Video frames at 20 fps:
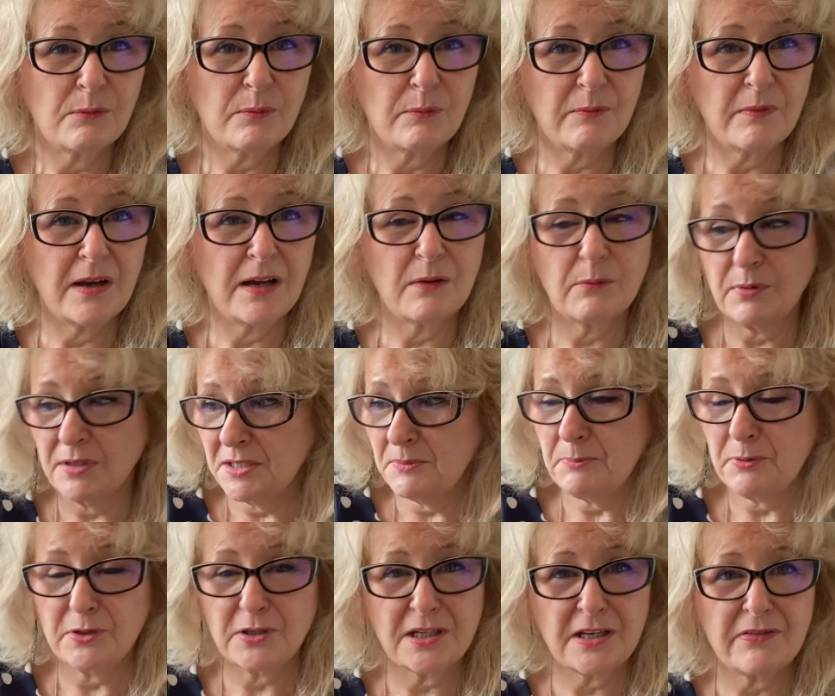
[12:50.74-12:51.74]
when you're
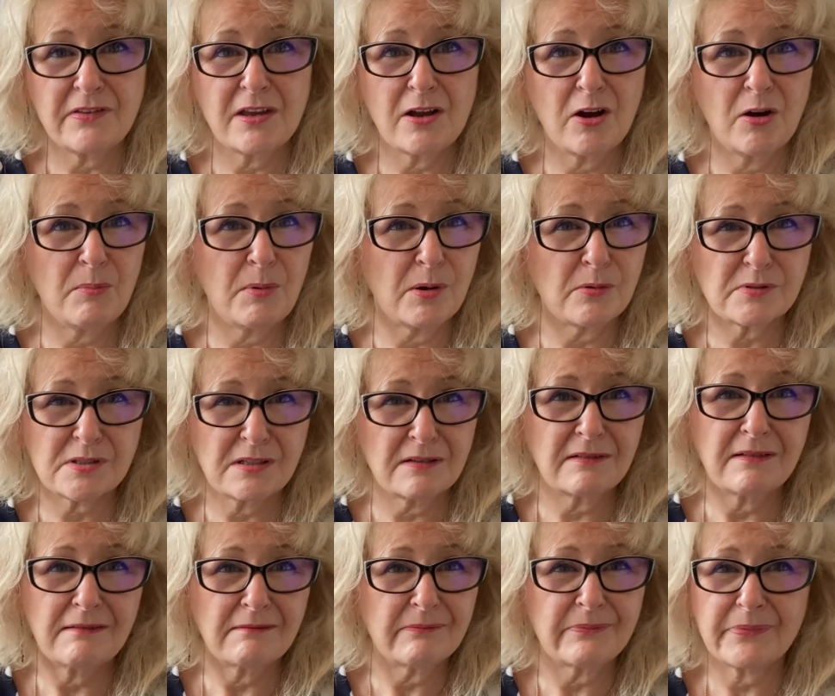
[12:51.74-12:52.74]
putting in the armhole. So
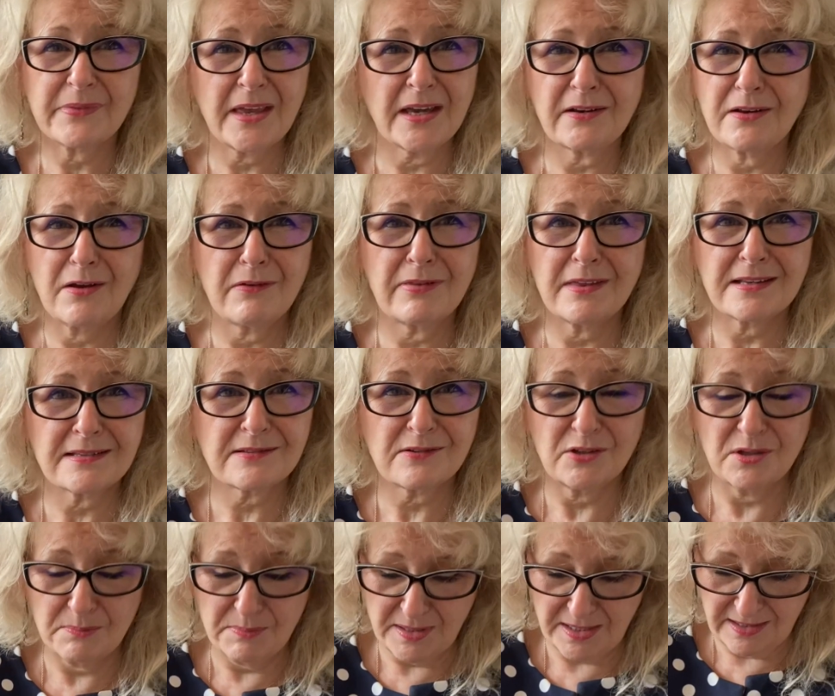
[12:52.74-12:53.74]
I know that's going
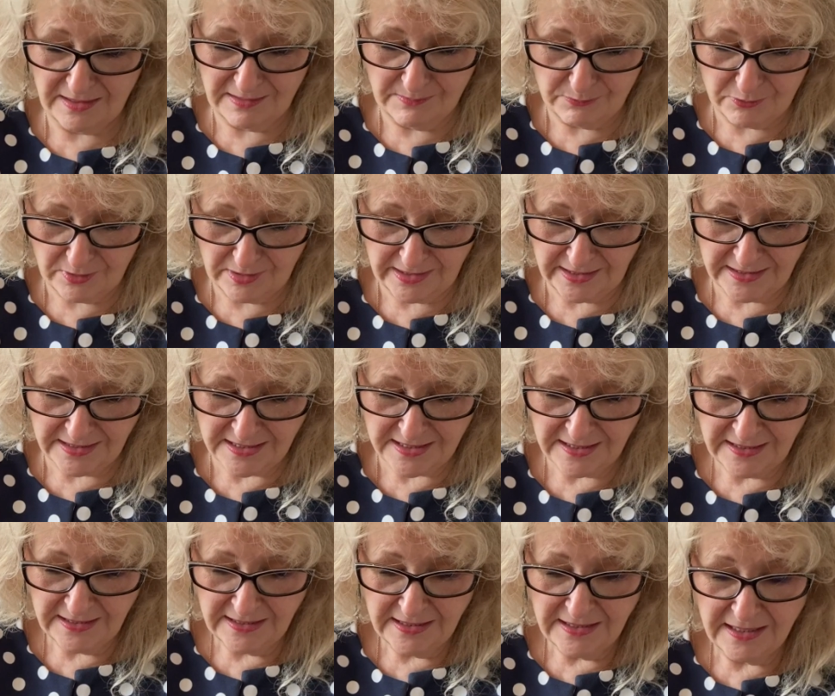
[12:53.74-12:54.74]
to be brilliant.
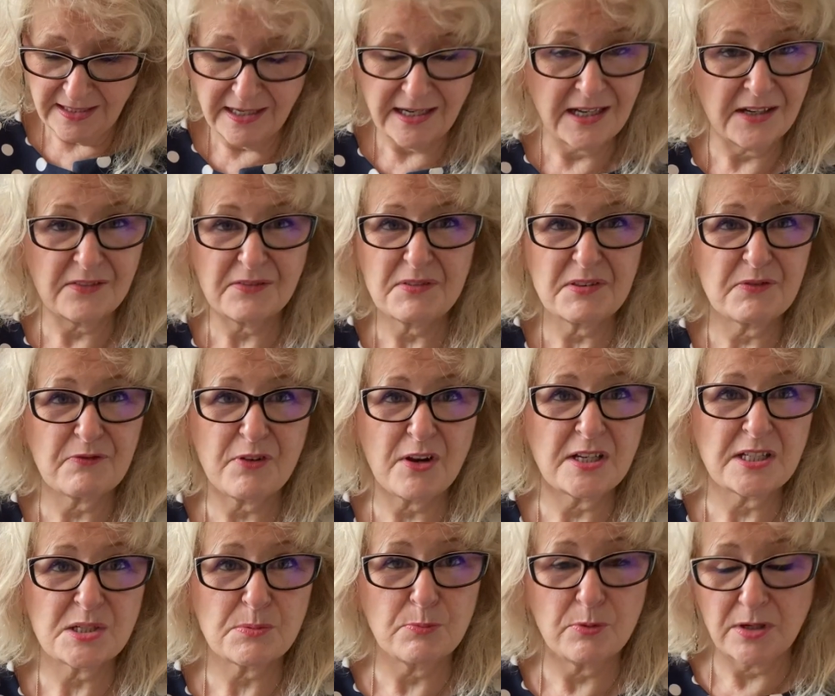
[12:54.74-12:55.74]
The
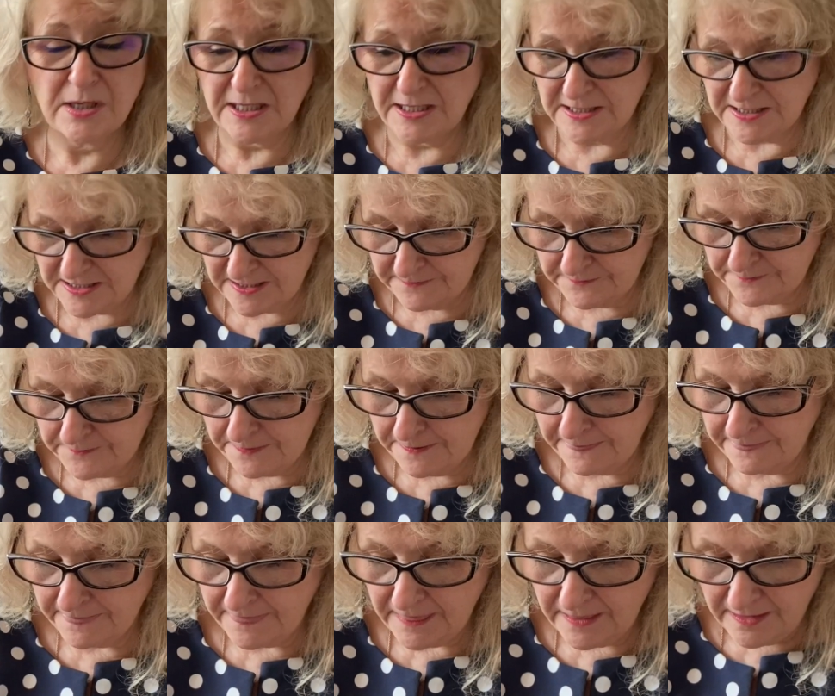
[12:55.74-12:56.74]
front's brilliant.
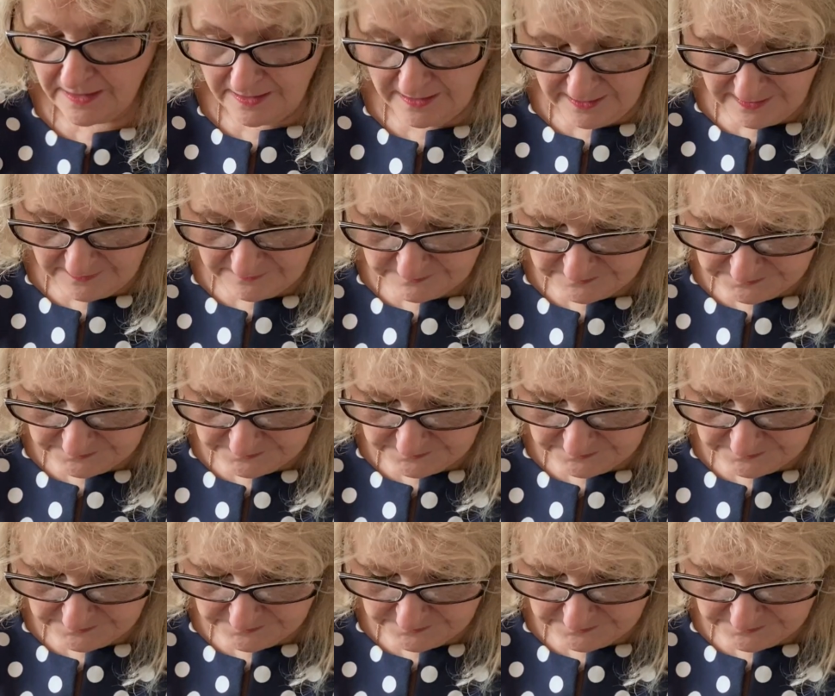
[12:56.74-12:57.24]
And